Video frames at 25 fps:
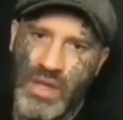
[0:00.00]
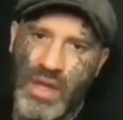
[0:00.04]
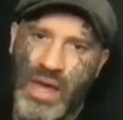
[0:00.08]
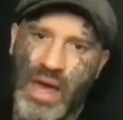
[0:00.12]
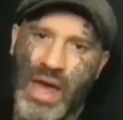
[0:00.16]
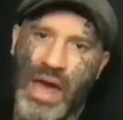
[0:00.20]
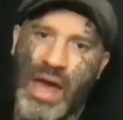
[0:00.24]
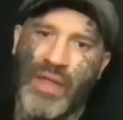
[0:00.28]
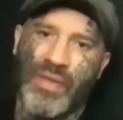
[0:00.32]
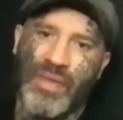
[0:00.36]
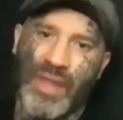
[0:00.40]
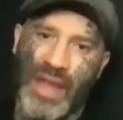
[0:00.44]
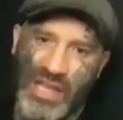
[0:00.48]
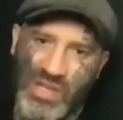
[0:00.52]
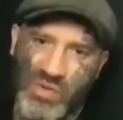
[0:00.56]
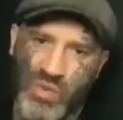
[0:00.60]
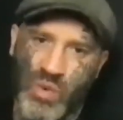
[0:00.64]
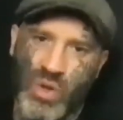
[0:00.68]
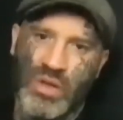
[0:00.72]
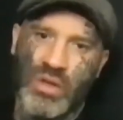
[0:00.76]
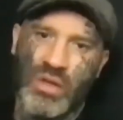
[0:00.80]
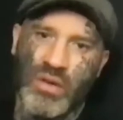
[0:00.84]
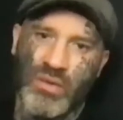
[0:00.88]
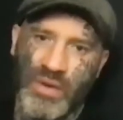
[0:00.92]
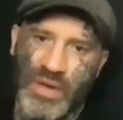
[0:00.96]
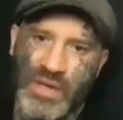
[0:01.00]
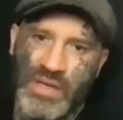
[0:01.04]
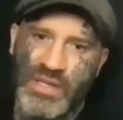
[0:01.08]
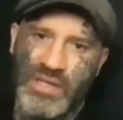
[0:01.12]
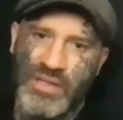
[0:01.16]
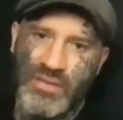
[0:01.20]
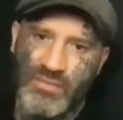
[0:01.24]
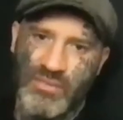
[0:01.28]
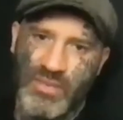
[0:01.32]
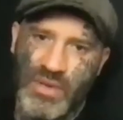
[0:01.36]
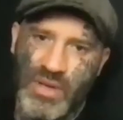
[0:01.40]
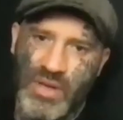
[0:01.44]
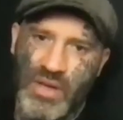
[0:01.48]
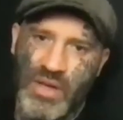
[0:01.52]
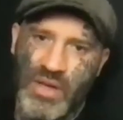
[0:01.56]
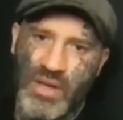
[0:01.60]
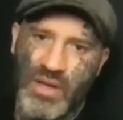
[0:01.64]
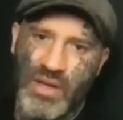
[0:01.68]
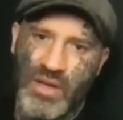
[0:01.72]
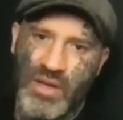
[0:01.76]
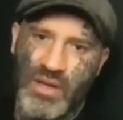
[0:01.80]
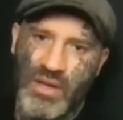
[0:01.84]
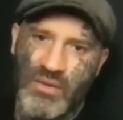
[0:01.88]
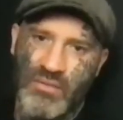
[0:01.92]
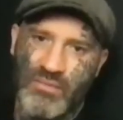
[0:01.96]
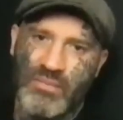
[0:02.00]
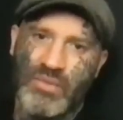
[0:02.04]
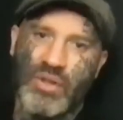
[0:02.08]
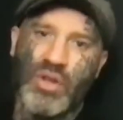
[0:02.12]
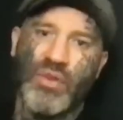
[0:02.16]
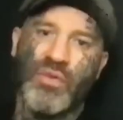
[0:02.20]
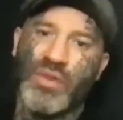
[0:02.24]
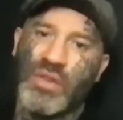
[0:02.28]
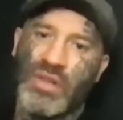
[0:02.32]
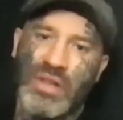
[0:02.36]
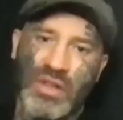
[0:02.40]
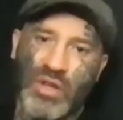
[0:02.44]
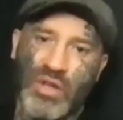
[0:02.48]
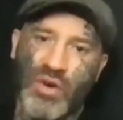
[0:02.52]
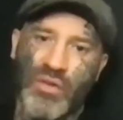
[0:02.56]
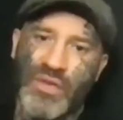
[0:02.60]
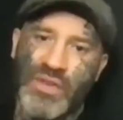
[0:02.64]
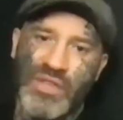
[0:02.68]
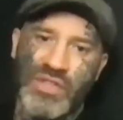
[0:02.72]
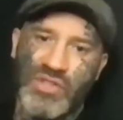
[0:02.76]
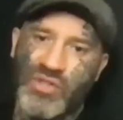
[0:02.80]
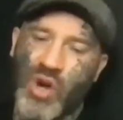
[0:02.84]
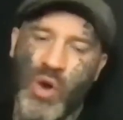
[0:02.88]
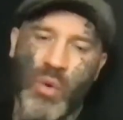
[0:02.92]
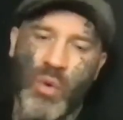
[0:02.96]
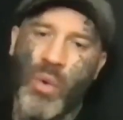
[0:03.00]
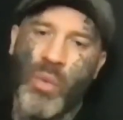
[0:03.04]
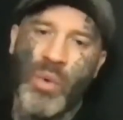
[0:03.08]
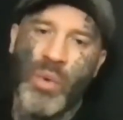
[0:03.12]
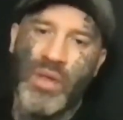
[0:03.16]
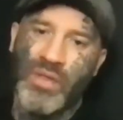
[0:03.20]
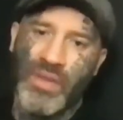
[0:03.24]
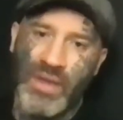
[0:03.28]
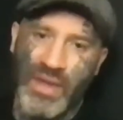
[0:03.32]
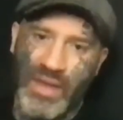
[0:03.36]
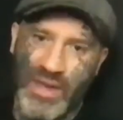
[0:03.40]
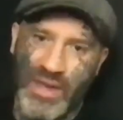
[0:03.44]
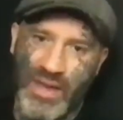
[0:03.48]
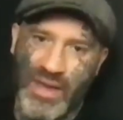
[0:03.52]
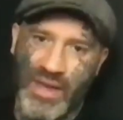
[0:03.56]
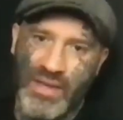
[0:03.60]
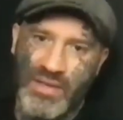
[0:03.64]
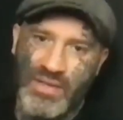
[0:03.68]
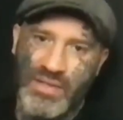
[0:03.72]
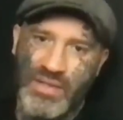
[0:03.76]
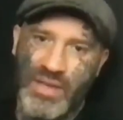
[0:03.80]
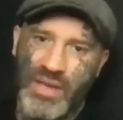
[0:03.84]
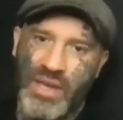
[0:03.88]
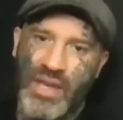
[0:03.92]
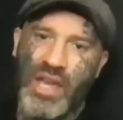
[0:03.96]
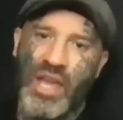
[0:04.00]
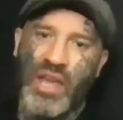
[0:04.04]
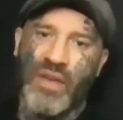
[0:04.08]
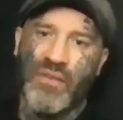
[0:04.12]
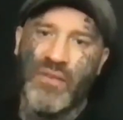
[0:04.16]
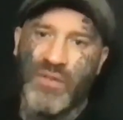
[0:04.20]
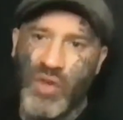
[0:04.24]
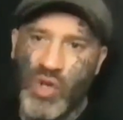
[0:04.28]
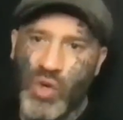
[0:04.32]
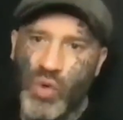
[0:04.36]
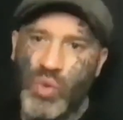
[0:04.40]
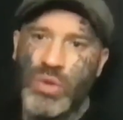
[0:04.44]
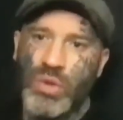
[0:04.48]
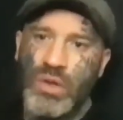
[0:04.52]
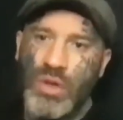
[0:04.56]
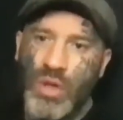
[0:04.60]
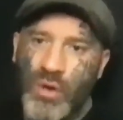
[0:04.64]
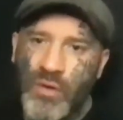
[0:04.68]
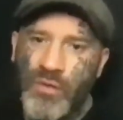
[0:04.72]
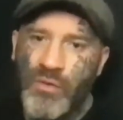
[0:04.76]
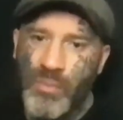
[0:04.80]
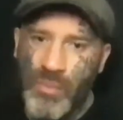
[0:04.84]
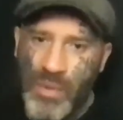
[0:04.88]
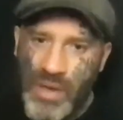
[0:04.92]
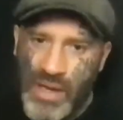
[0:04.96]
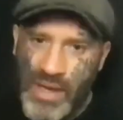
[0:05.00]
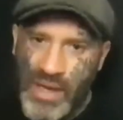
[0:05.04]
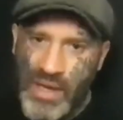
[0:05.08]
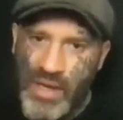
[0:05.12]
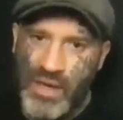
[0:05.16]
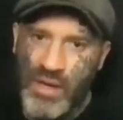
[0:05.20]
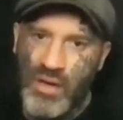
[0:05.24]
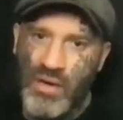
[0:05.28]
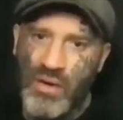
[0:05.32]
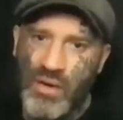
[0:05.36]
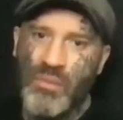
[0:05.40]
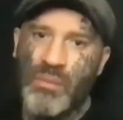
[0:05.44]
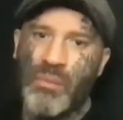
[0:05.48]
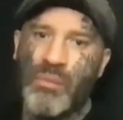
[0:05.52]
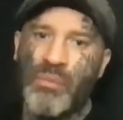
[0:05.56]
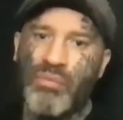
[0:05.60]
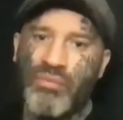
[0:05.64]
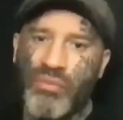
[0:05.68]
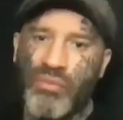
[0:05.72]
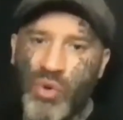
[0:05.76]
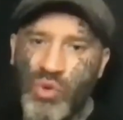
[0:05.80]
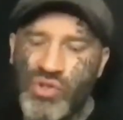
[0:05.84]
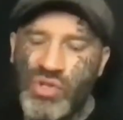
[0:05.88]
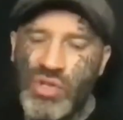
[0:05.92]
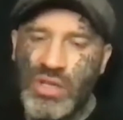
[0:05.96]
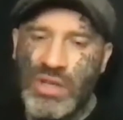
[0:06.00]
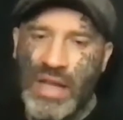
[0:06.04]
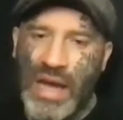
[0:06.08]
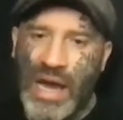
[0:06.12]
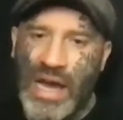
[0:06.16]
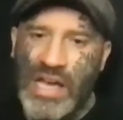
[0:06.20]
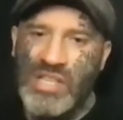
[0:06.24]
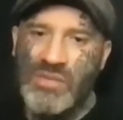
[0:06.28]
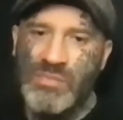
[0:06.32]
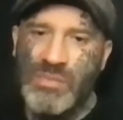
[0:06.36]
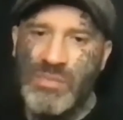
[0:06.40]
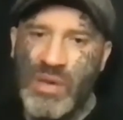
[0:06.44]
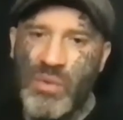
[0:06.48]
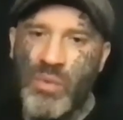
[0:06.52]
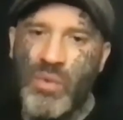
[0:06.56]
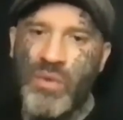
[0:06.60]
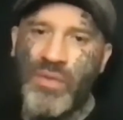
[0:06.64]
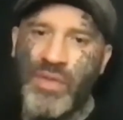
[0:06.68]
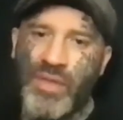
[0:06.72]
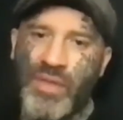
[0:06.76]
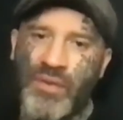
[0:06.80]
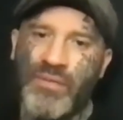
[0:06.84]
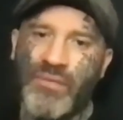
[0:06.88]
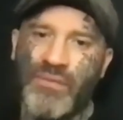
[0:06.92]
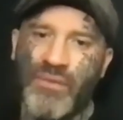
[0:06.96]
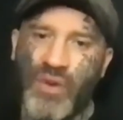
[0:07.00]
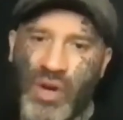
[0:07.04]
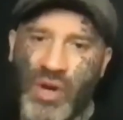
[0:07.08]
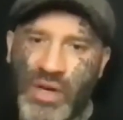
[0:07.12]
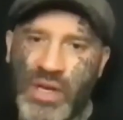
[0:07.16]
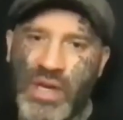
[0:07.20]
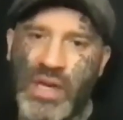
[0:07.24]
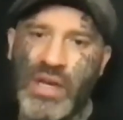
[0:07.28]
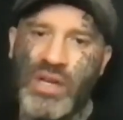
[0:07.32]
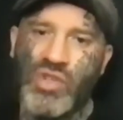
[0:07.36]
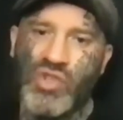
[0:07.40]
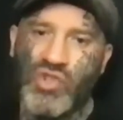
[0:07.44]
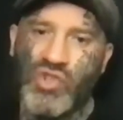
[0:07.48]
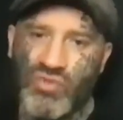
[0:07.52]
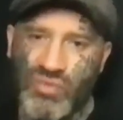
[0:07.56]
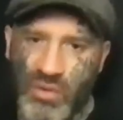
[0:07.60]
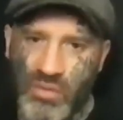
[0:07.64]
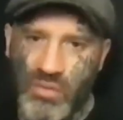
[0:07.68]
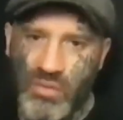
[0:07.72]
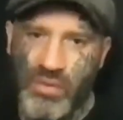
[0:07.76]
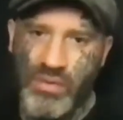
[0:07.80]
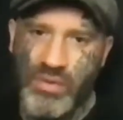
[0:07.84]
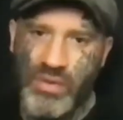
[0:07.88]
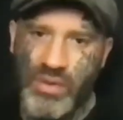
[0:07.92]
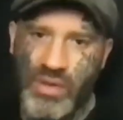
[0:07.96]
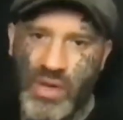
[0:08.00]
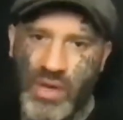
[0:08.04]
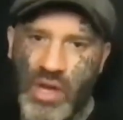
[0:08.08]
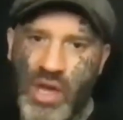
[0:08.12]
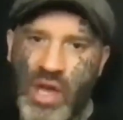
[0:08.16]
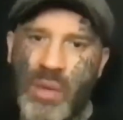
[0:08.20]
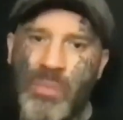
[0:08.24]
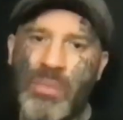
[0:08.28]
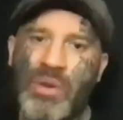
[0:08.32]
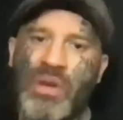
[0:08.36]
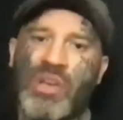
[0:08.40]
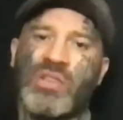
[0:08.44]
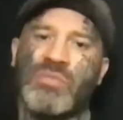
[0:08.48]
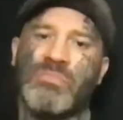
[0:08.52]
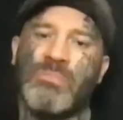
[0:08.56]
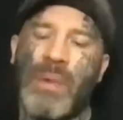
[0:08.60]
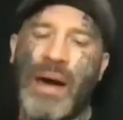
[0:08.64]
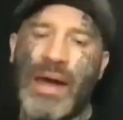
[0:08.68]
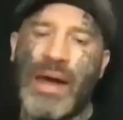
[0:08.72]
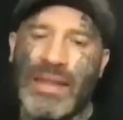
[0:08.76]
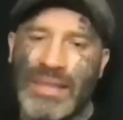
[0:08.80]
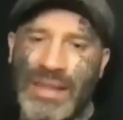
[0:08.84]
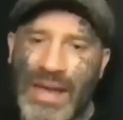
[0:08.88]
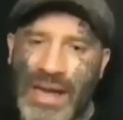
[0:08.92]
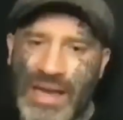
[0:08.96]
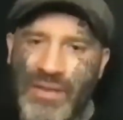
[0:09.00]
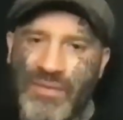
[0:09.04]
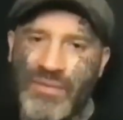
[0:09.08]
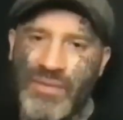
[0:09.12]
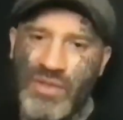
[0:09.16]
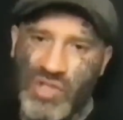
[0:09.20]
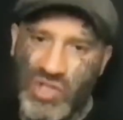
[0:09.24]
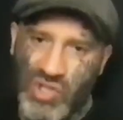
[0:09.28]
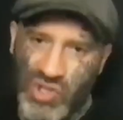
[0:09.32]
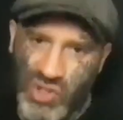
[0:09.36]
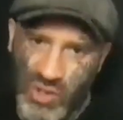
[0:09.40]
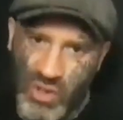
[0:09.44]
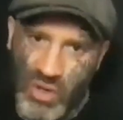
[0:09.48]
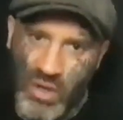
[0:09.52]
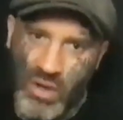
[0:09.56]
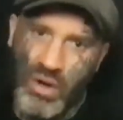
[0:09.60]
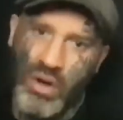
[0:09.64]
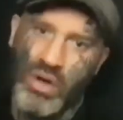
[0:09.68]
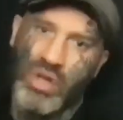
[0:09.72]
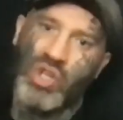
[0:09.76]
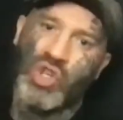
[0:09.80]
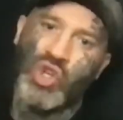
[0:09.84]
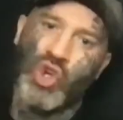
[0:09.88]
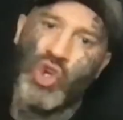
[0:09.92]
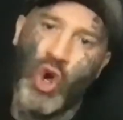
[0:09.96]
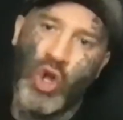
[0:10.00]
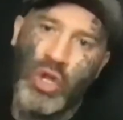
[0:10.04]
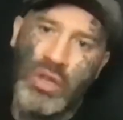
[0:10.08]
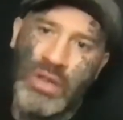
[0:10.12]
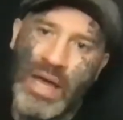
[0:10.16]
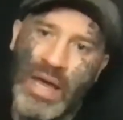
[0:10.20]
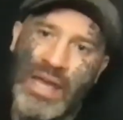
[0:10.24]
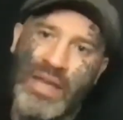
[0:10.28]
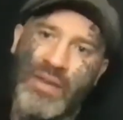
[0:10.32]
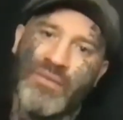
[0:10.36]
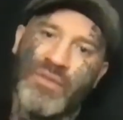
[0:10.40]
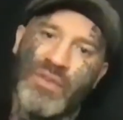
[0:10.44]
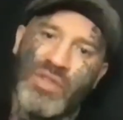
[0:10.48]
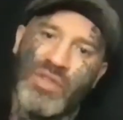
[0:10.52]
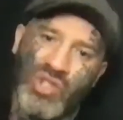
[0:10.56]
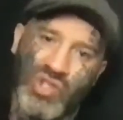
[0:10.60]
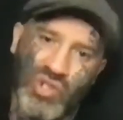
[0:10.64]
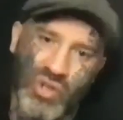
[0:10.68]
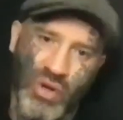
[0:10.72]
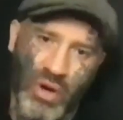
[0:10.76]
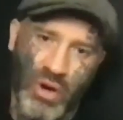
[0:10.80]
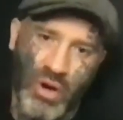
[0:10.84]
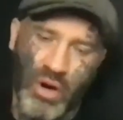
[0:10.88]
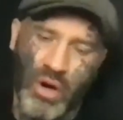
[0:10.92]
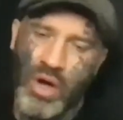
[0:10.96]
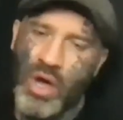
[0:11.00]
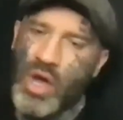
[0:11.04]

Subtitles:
And that's what love is. Love is not what we think it is. If you love me, brutalize me with the fucking truth. Because my life is short. Your life is short.